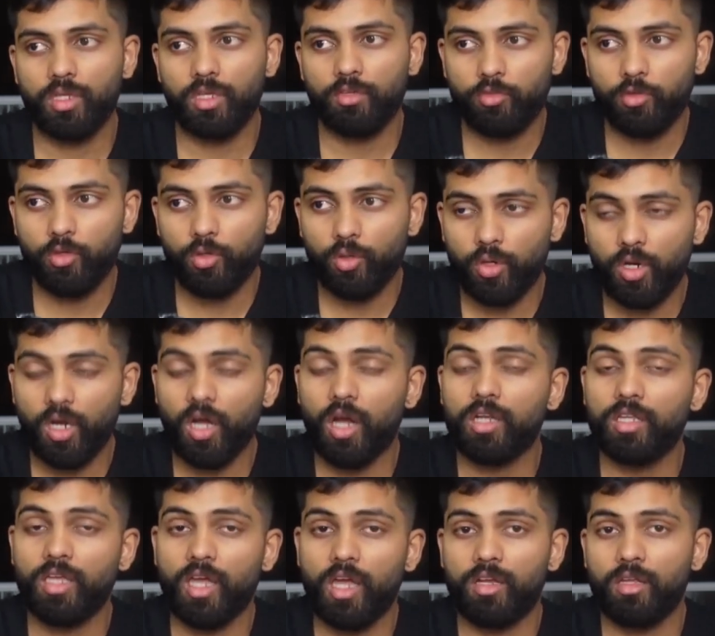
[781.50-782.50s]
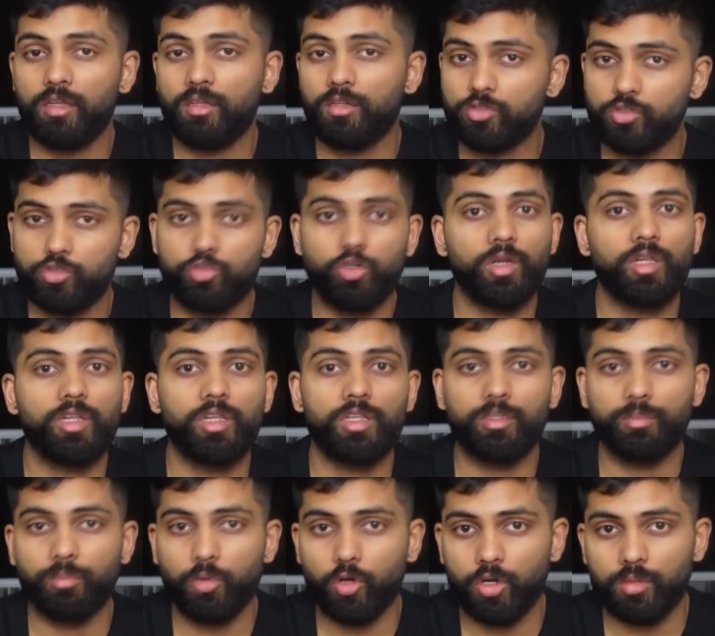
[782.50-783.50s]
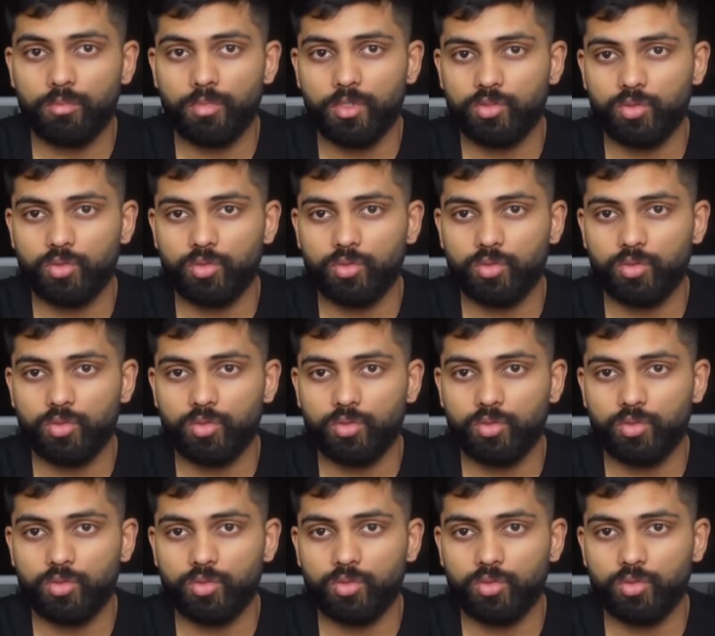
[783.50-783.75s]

If you're a hard gainer and you're struggling to put on